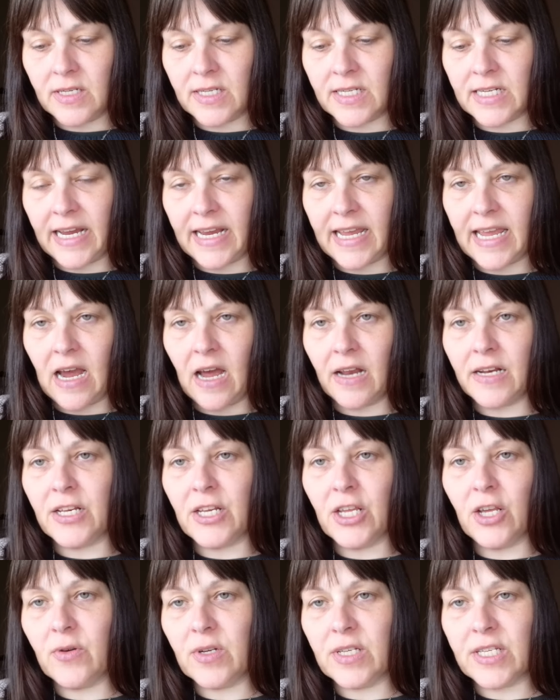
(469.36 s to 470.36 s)
take out an
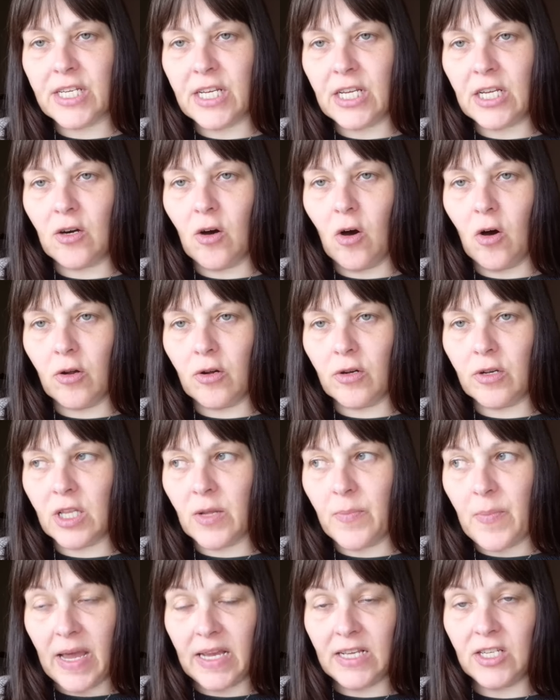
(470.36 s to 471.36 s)
annuity on
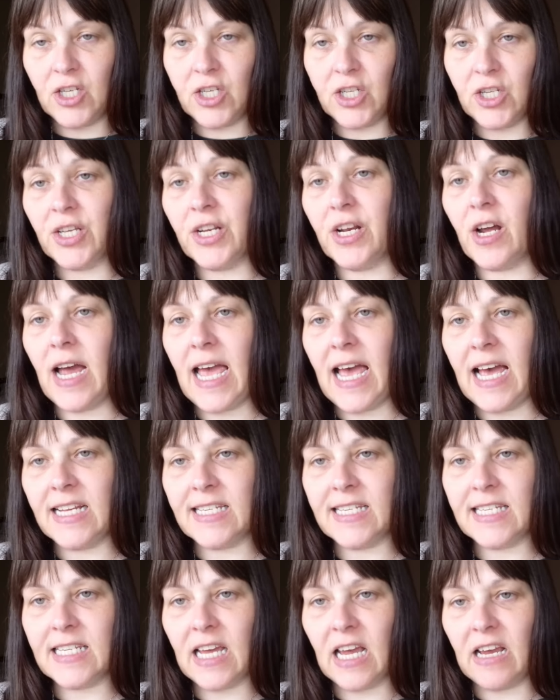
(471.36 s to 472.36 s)
the pension that I
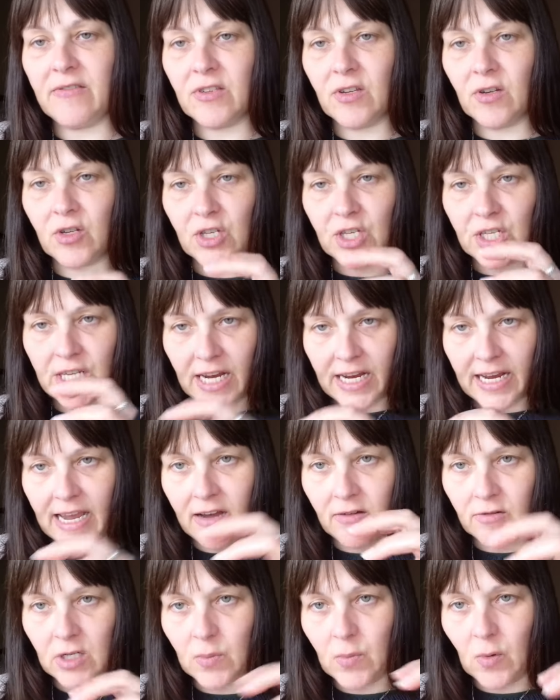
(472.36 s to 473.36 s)
had saved. So just take
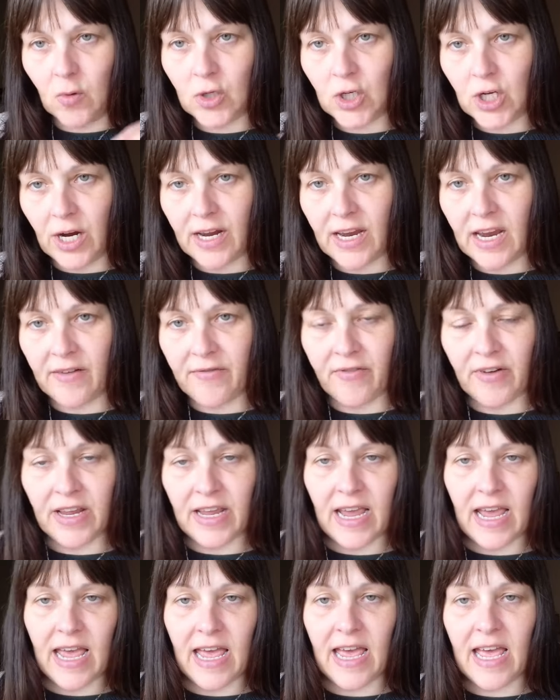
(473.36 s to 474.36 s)
out a small chunk every
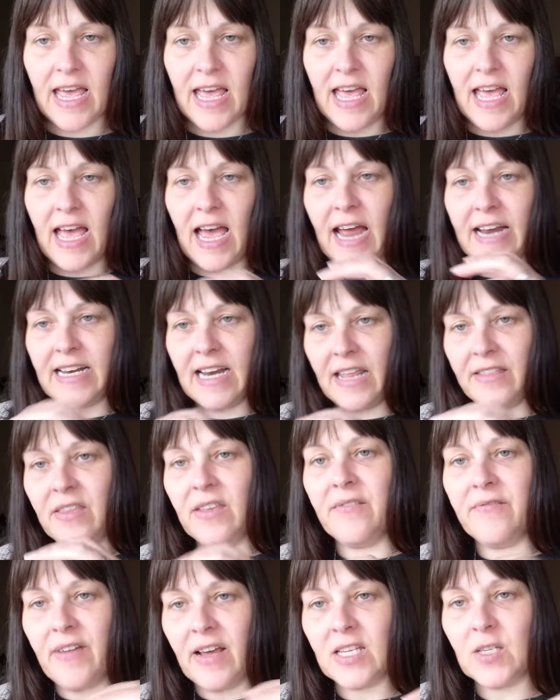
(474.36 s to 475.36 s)
year and let the
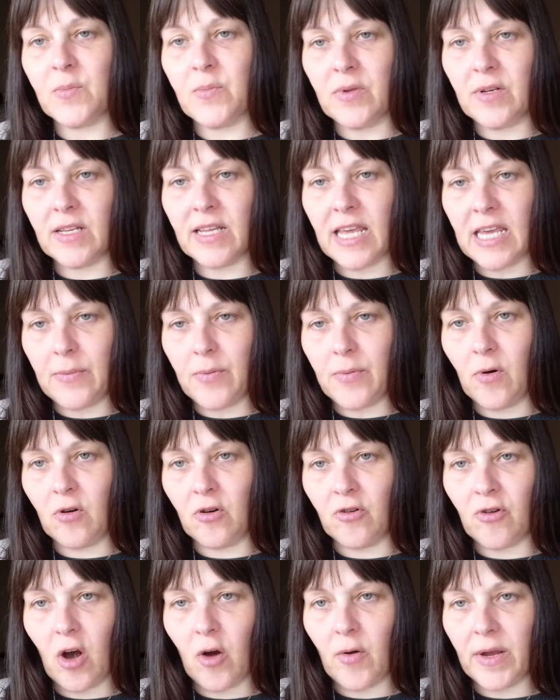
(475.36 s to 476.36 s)
investment keep on
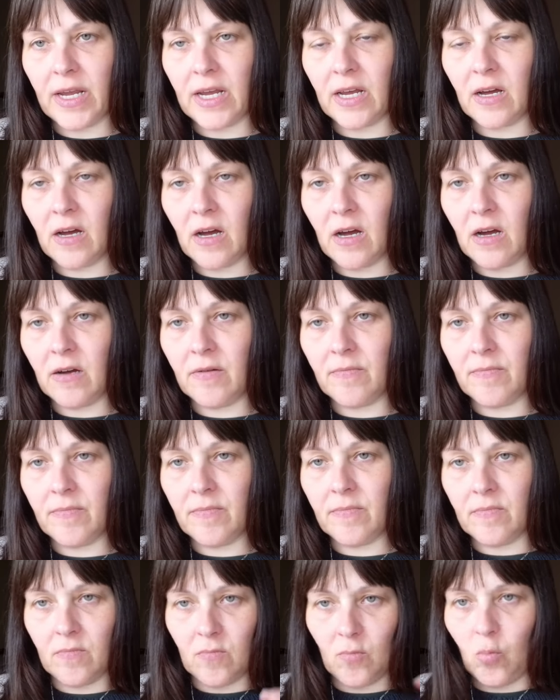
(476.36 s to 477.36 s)
growing
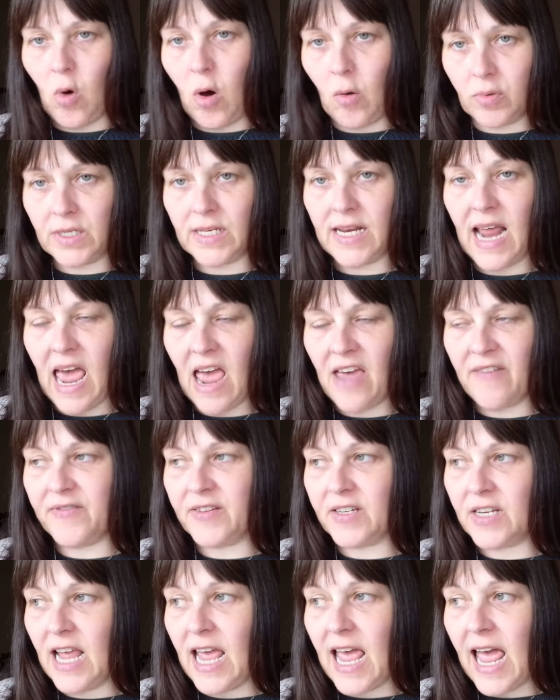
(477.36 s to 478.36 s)
what was
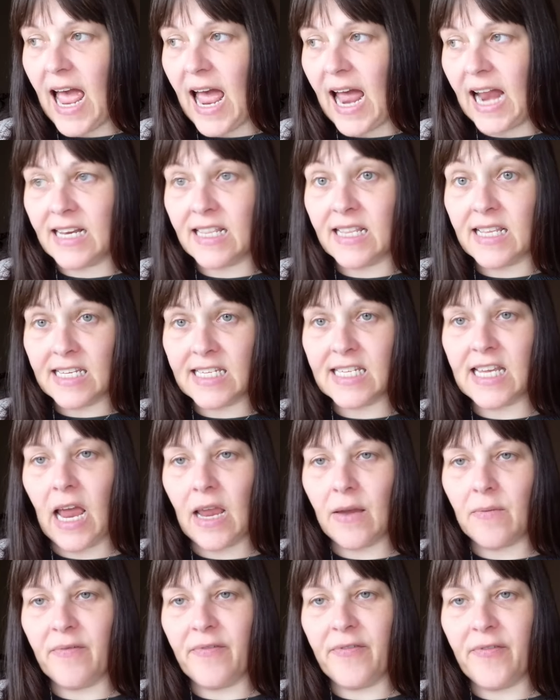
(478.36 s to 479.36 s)
left, and the
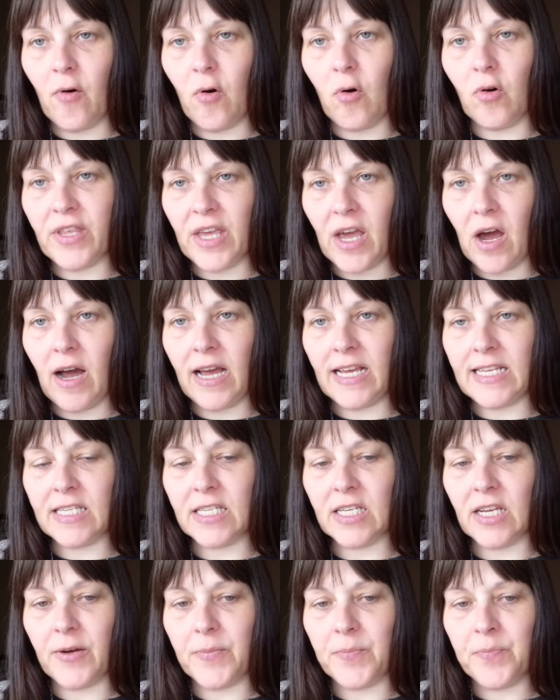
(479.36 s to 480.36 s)
same for the
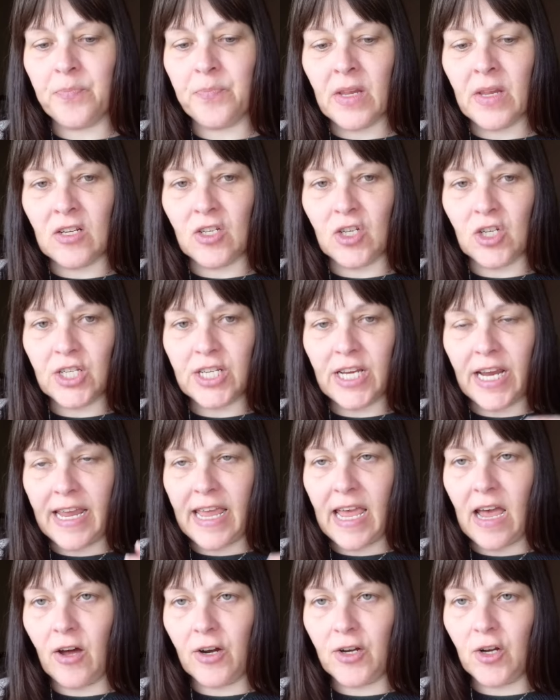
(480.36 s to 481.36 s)
ISA. Just
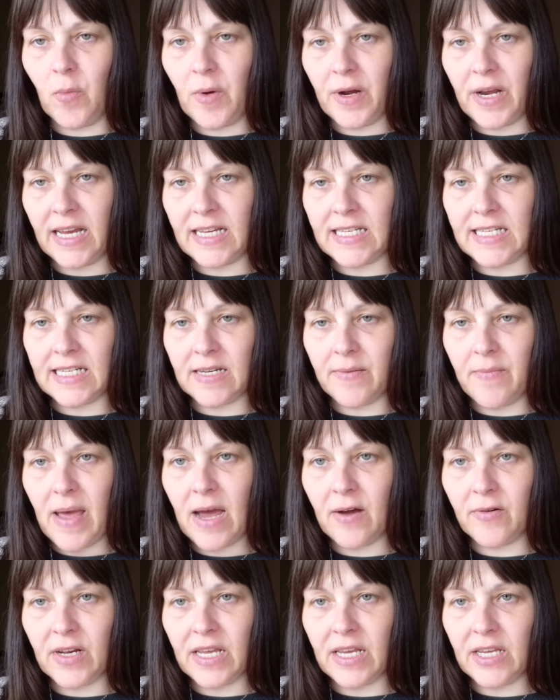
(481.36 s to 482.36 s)
take out a nominated
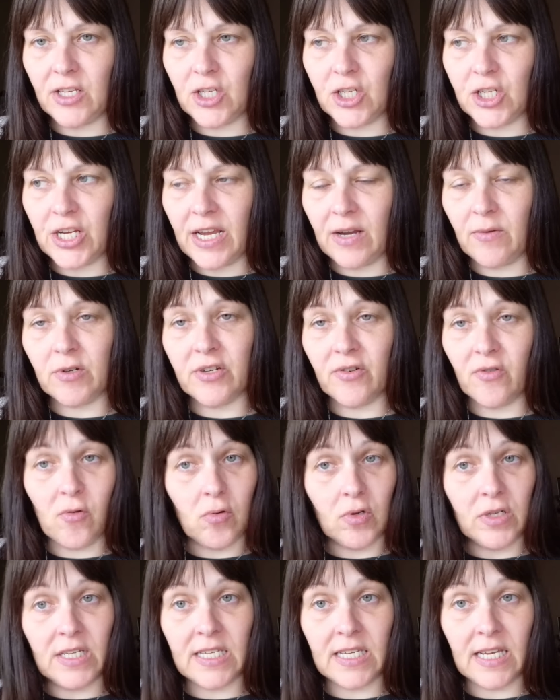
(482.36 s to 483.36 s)
amount each year, which of
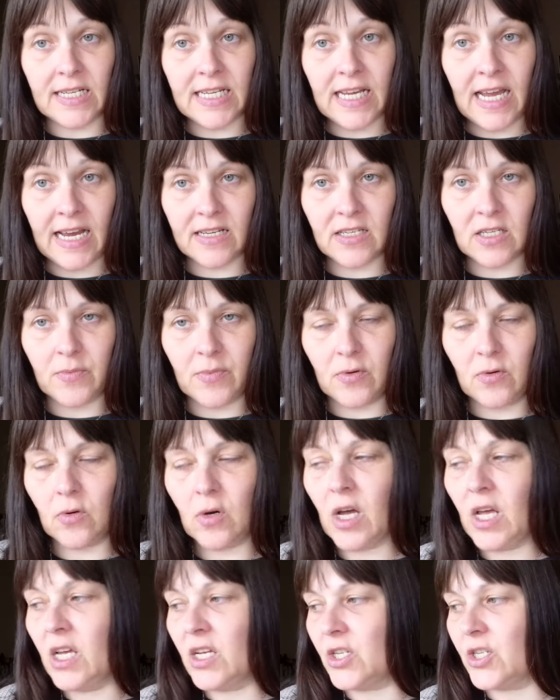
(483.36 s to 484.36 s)
course is untaxable,
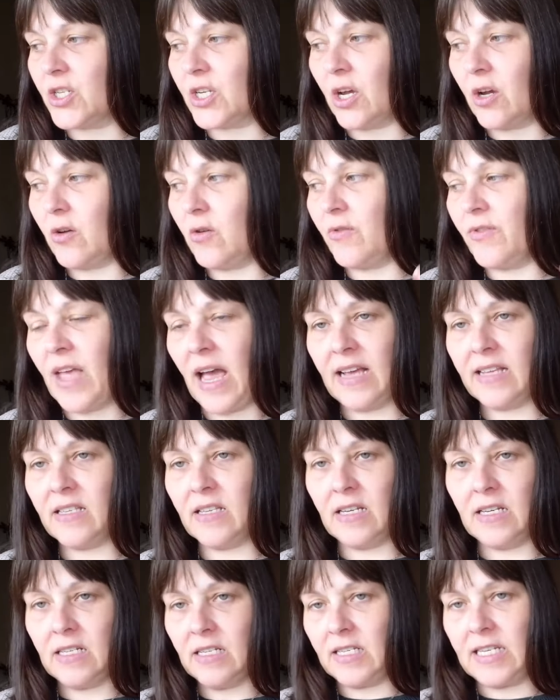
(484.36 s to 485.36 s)
so that
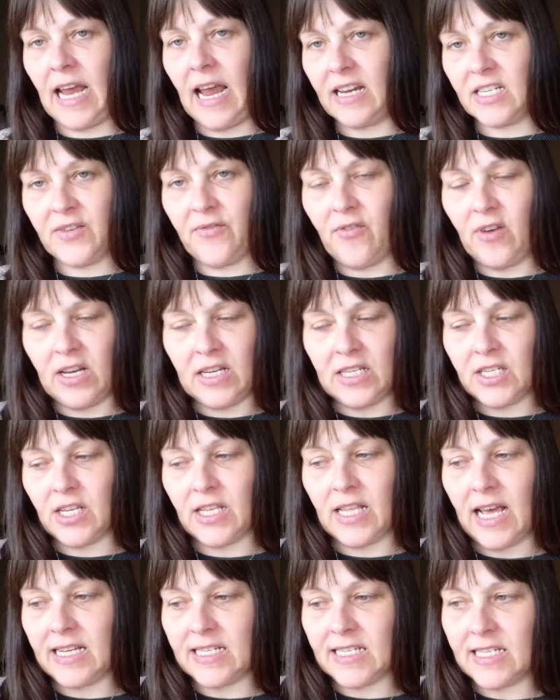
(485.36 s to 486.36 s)
tax-free, so
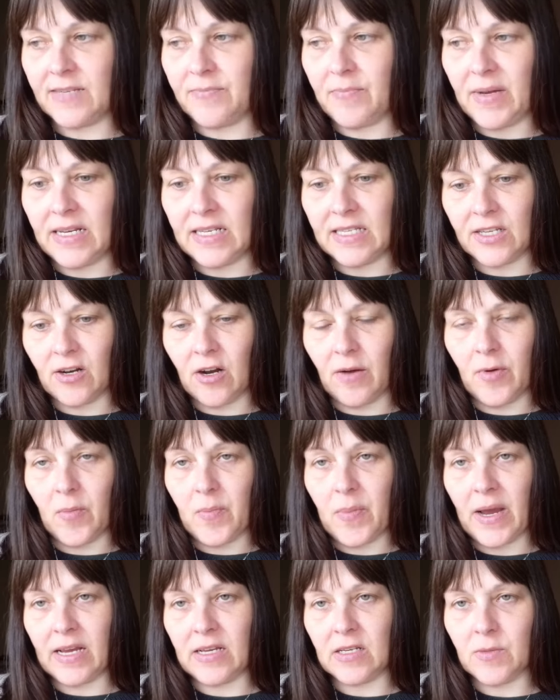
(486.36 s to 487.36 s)
that means that I'm not
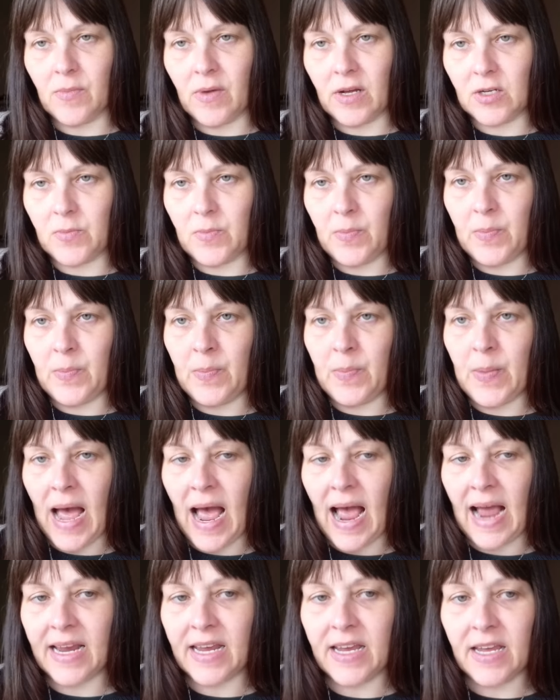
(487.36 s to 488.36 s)
paying as much
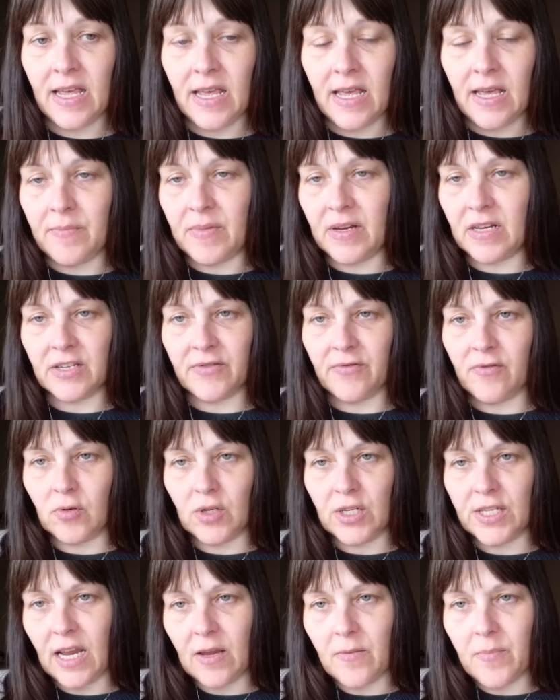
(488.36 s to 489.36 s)
back, because of course
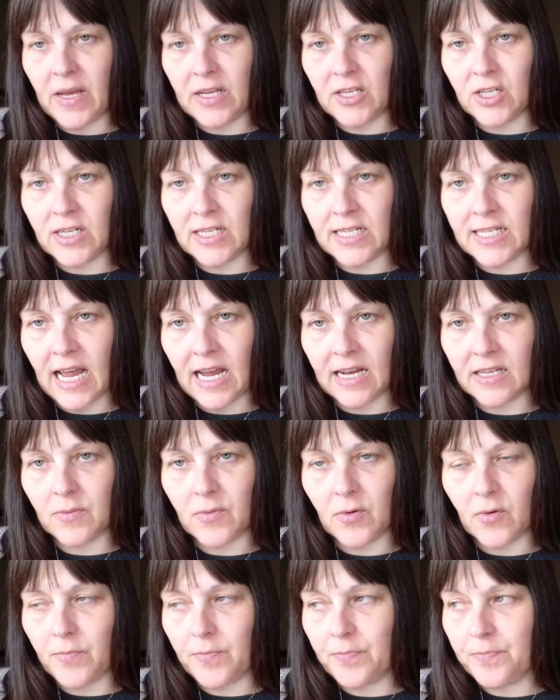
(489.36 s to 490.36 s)
state pension is
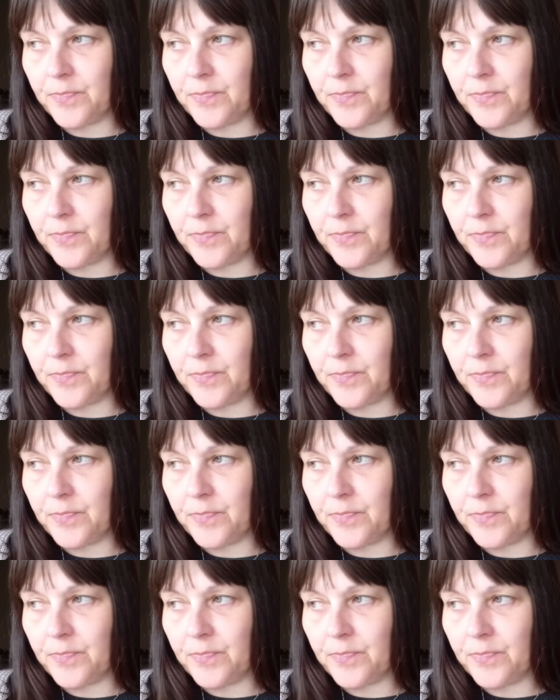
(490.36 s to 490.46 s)
taxable.